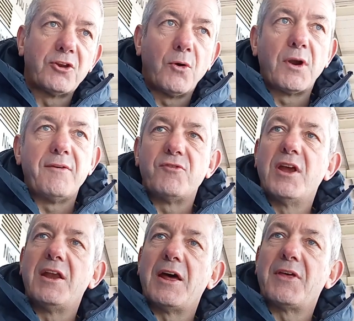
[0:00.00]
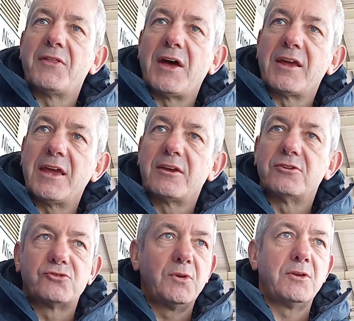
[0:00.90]
I don't want to ever hear that again,
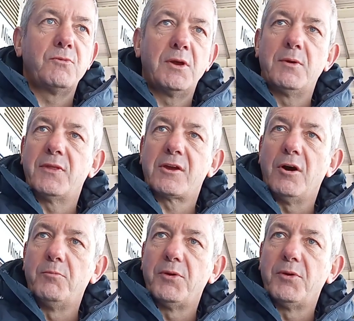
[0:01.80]
because we win the comp.